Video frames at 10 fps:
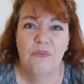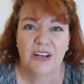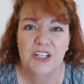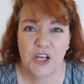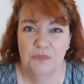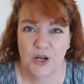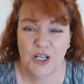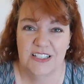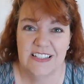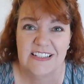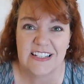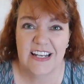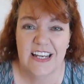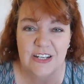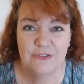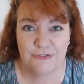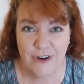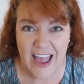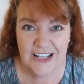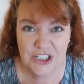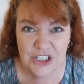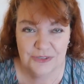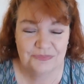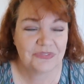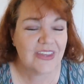but I don't mind. It's clean and fresh,